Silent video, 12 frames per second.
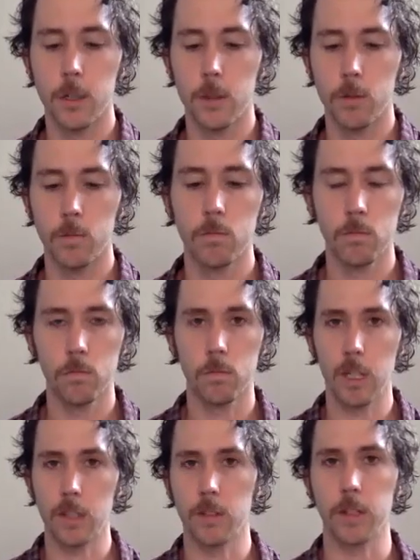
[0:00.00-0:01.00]
you
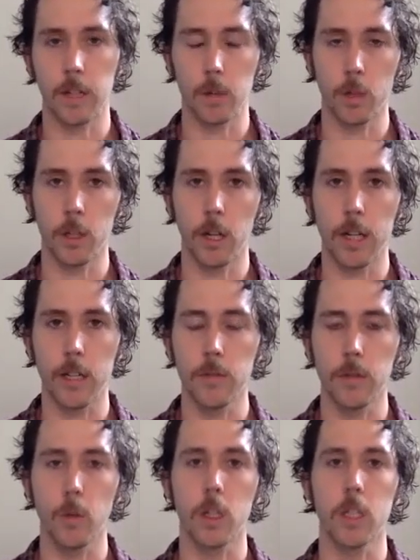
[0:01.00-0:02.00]
can see like what you're
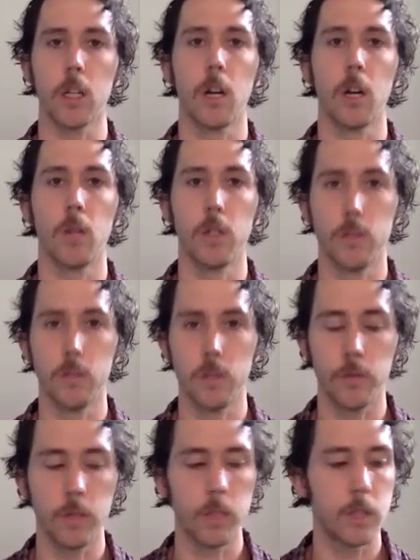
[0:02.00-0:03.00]
actively working on, what you just
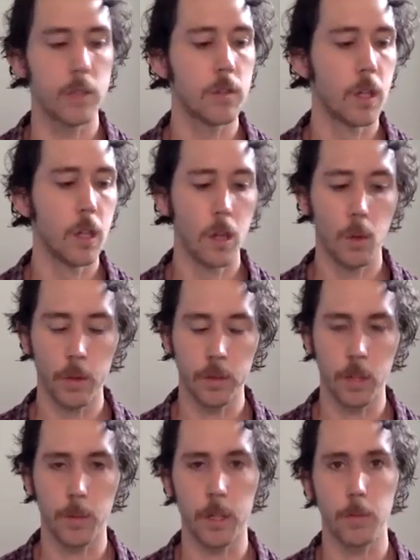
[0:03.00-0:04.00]
finished, what's
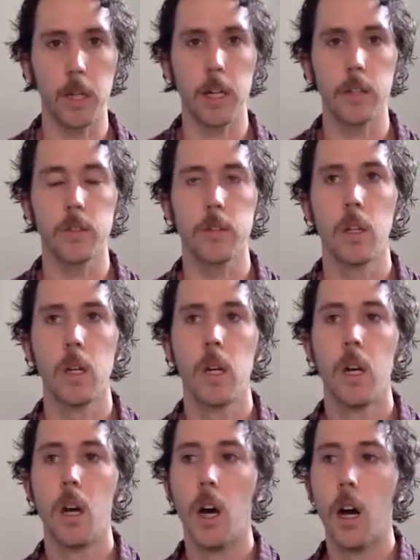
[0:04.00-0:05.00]
coming up next.
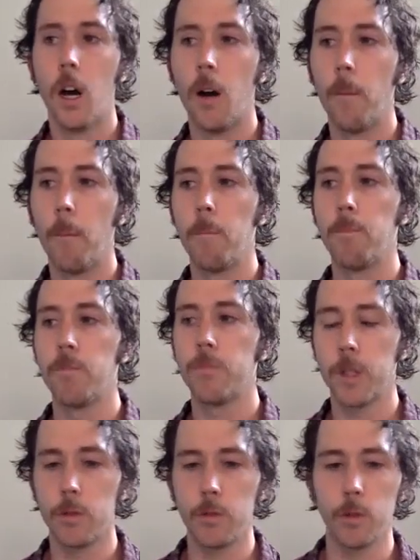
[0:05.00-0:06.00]

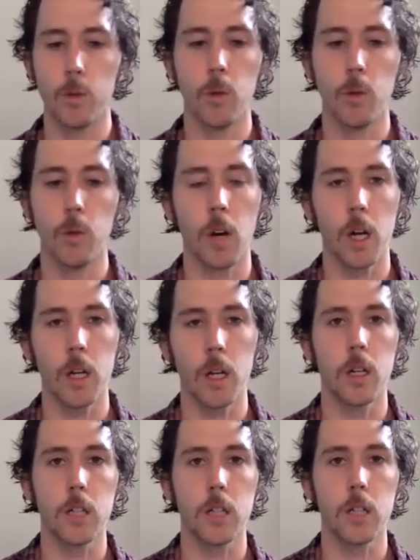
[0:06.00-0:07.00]
You do a lot
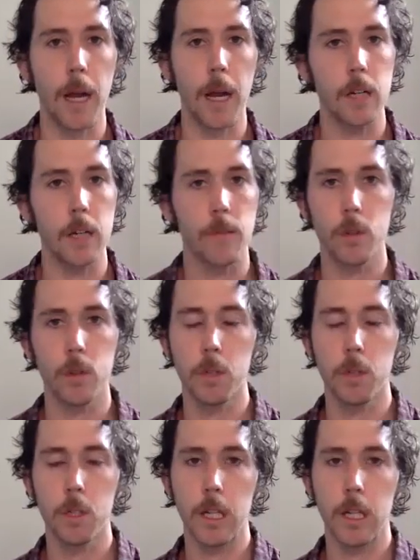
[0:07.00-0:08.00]
of kind of back and forth
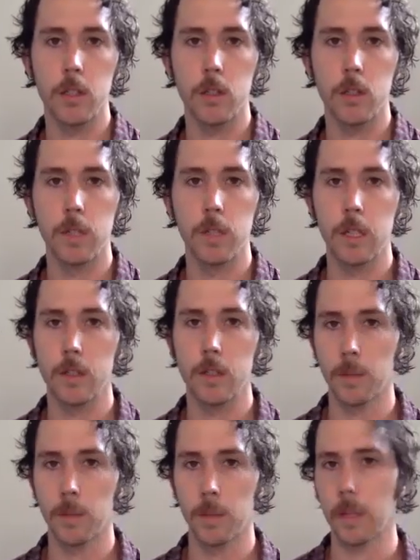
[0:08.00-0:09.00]
communication via
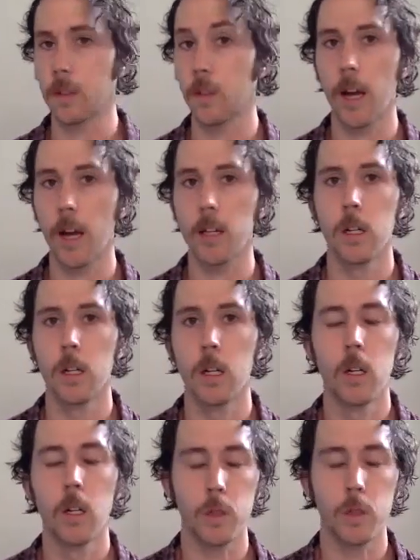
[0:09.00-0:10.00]
something like Slack
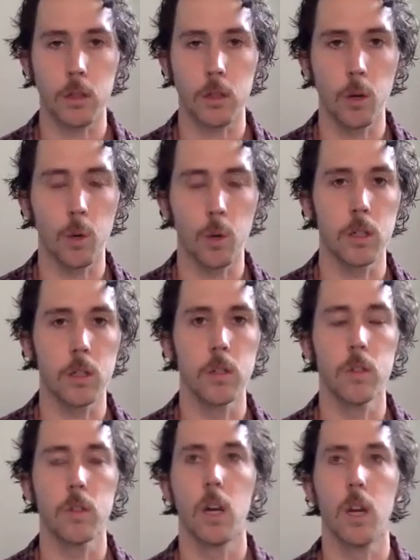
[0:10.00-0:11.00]
with your
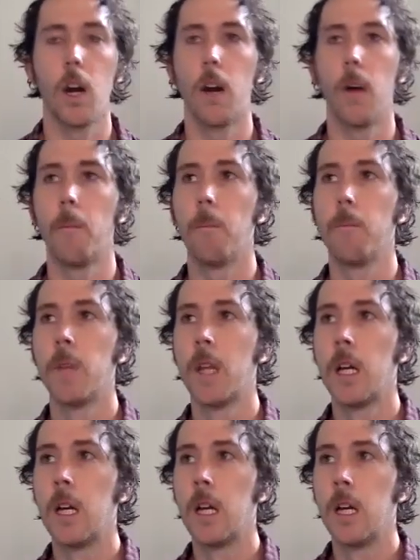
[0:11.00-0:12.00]
coworkers.
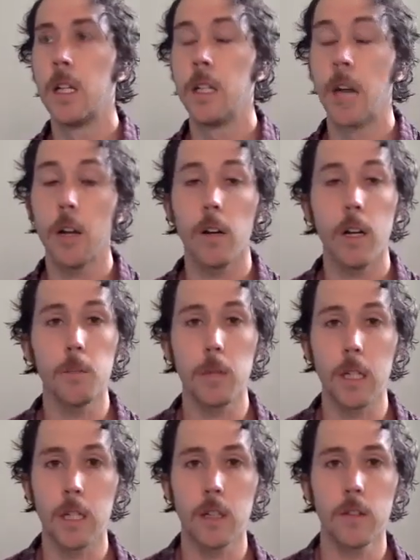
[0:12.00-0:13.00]
Not a lot of
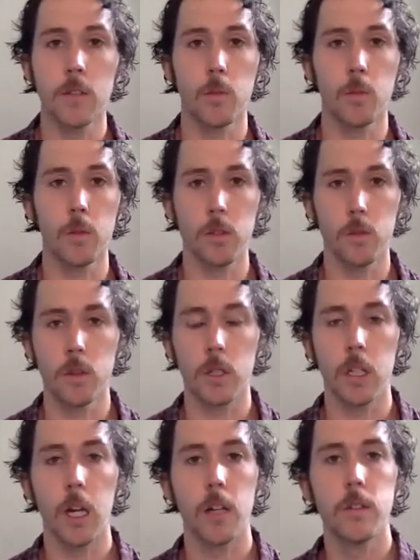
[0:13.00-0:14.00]
meetings, which is really
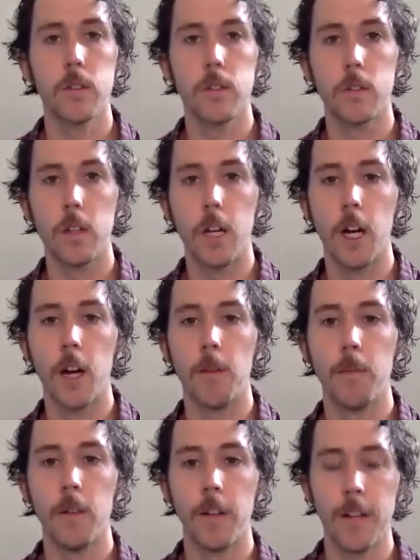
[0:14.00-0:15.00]
nice.
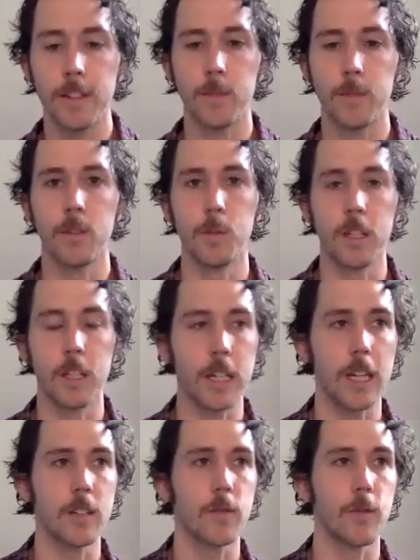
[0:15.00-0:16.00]
And that seems to be the
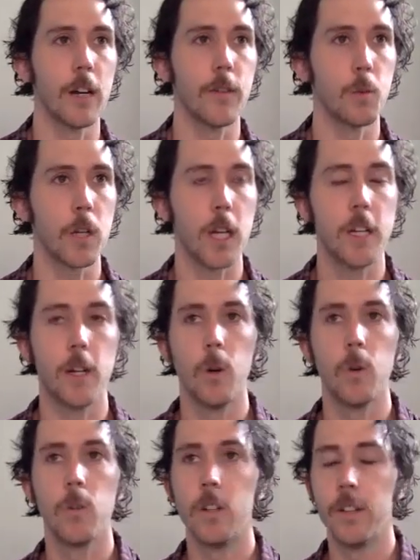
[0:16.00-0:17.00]
case for everyone I
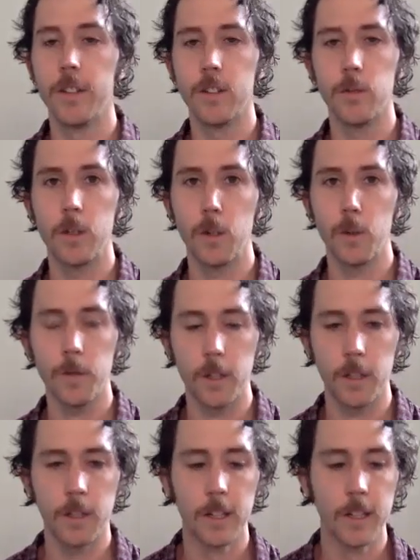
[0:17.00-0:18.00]
know in this field, that